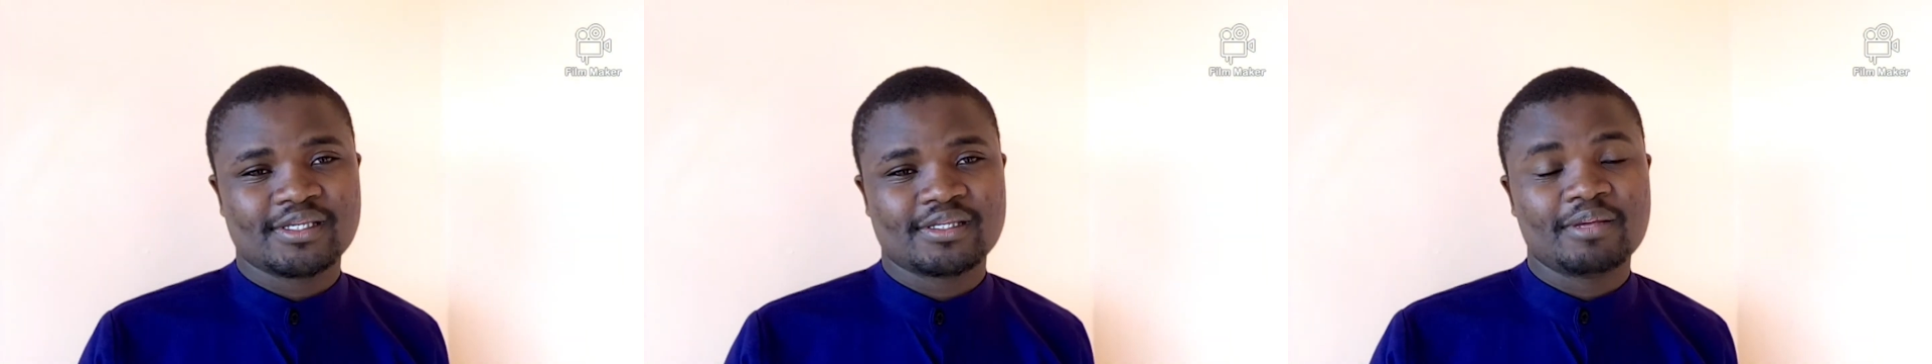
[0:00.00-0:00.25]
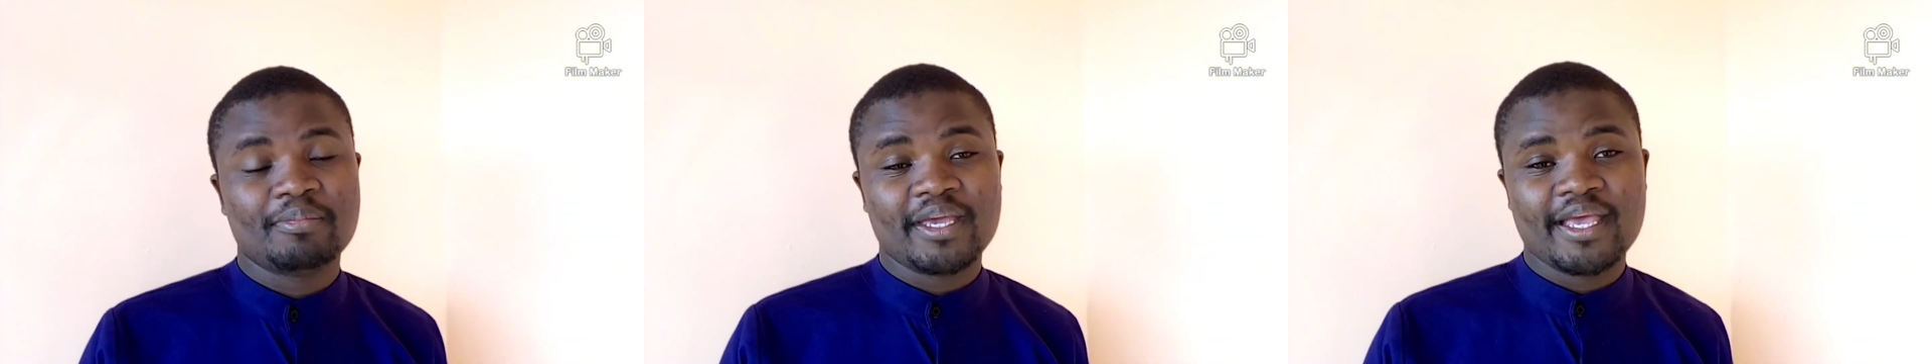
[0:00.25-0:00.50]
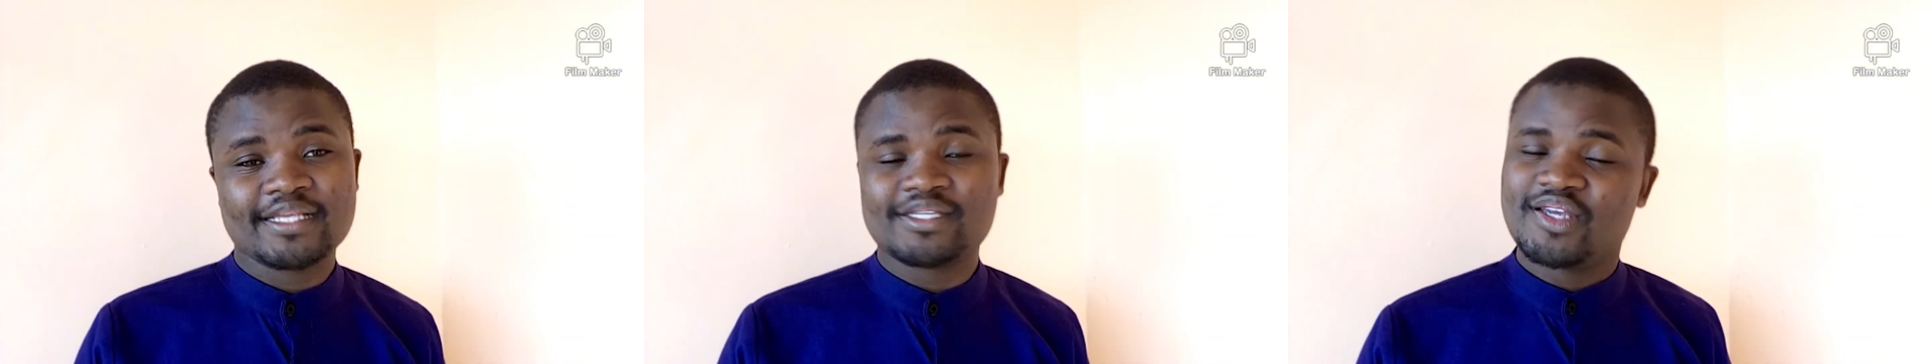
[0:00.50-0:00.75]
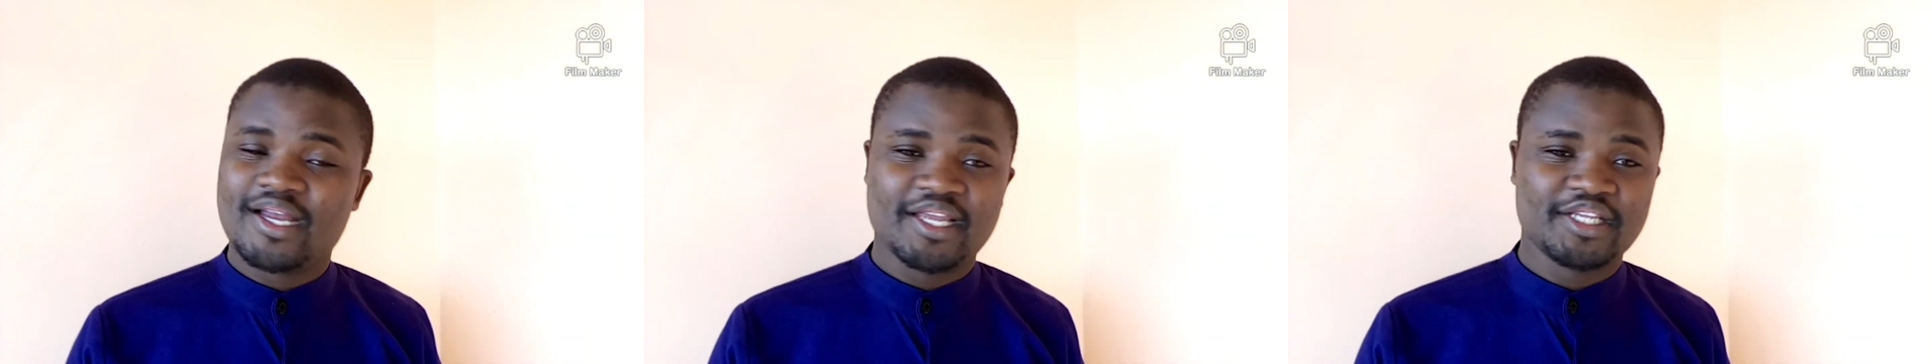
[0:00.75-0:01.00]
the biggest
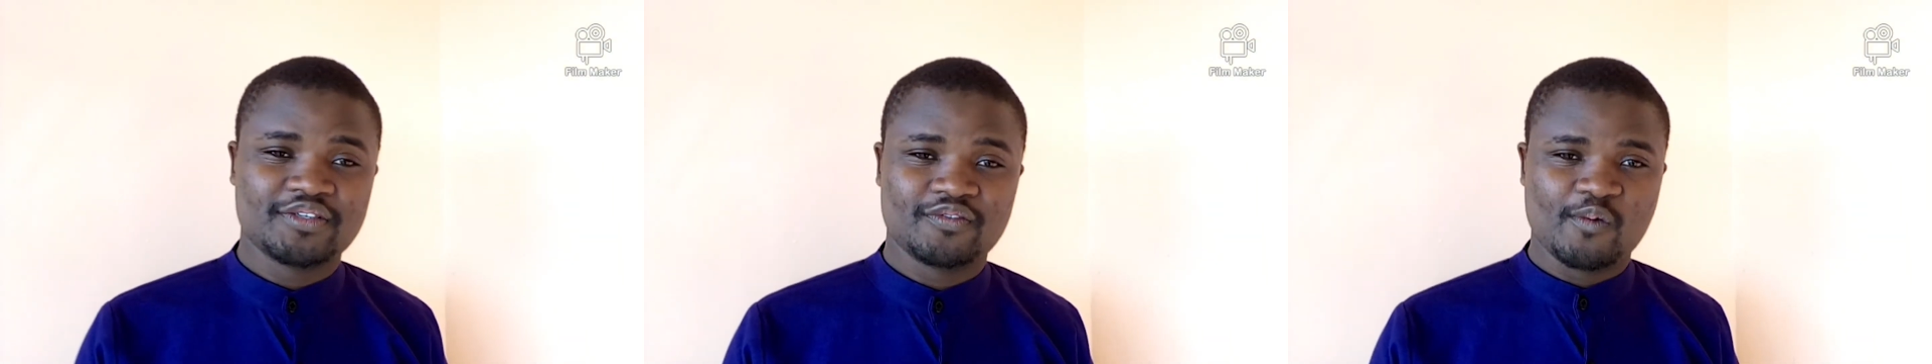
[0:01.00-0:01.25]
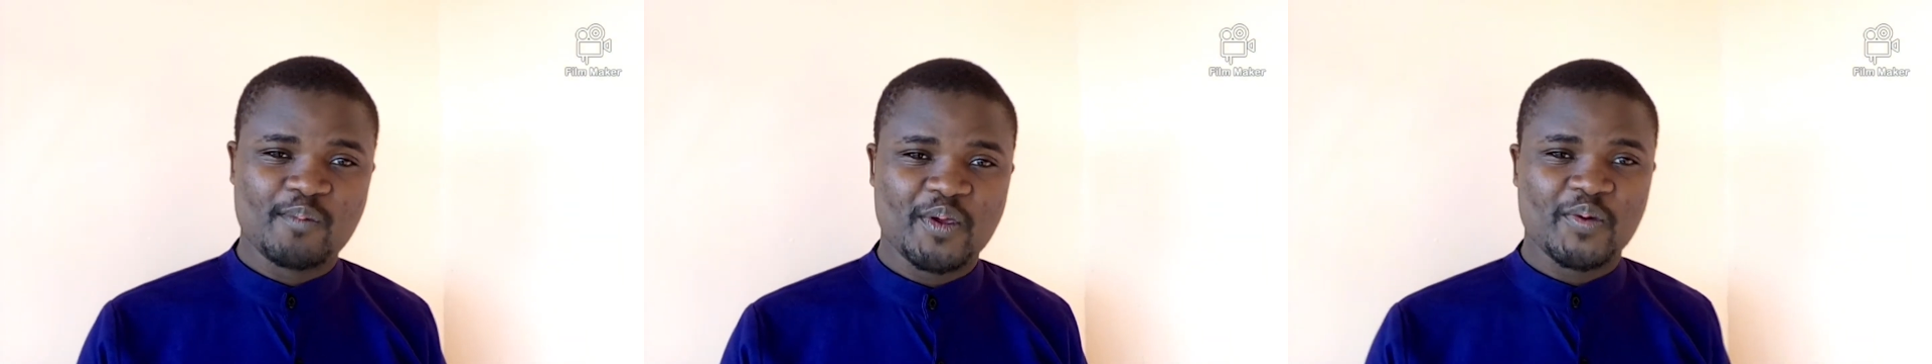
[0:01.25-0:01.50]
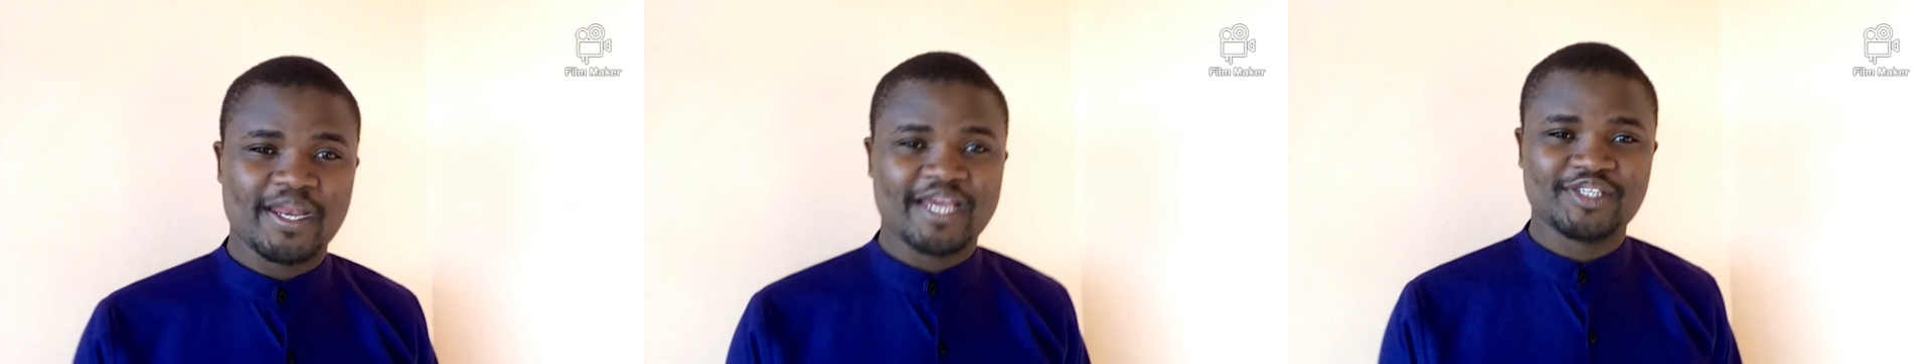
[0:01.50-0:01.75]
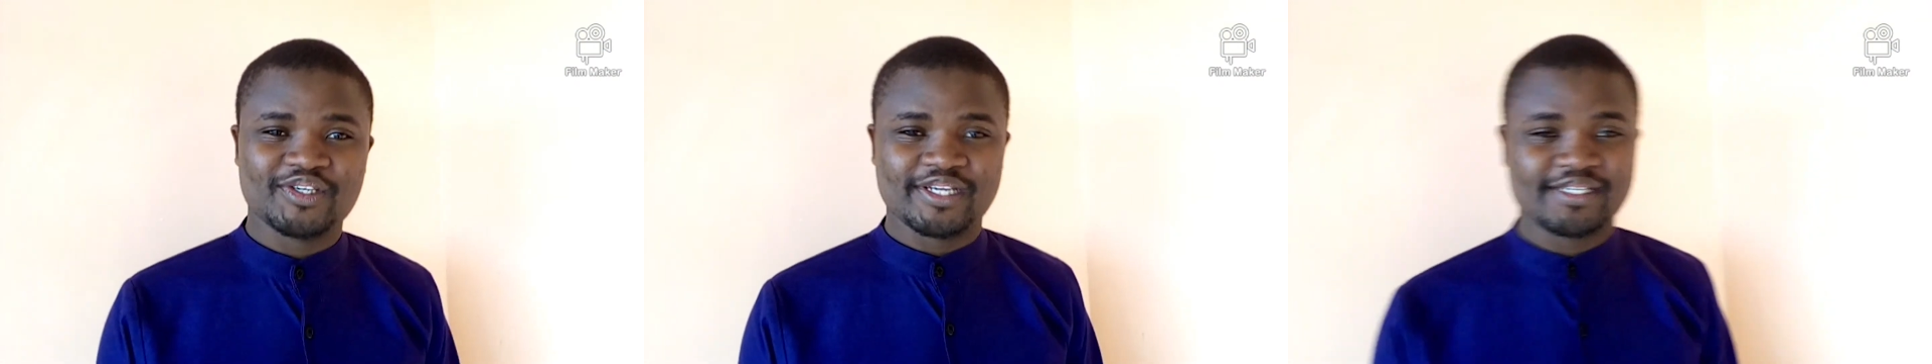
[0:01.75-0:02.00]
challenge for me when I
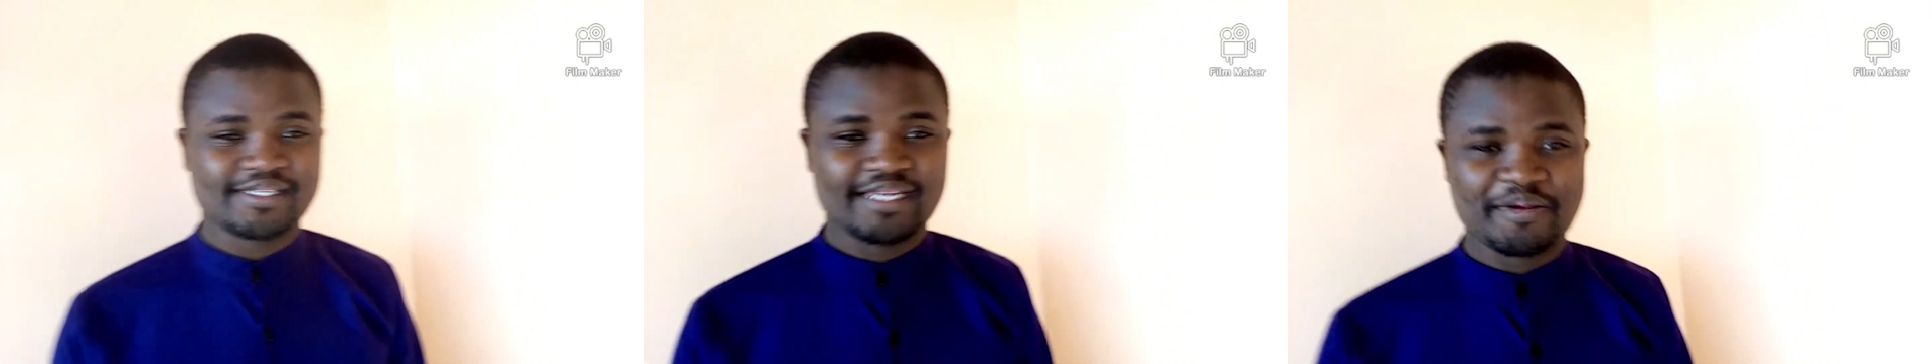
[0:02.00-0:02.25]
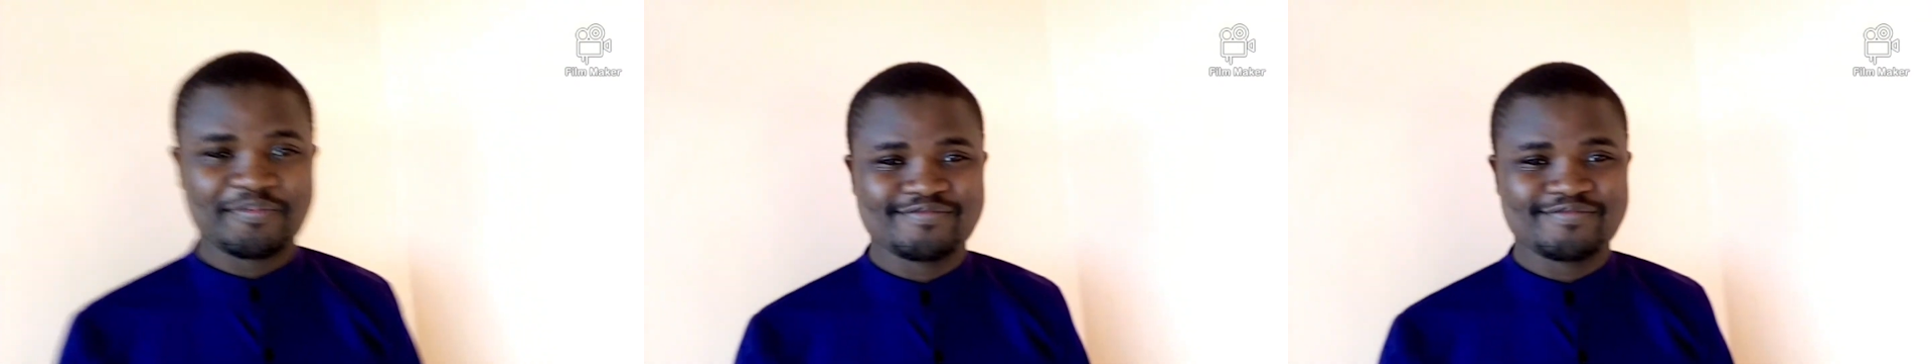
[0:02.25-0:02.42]
joined STEM.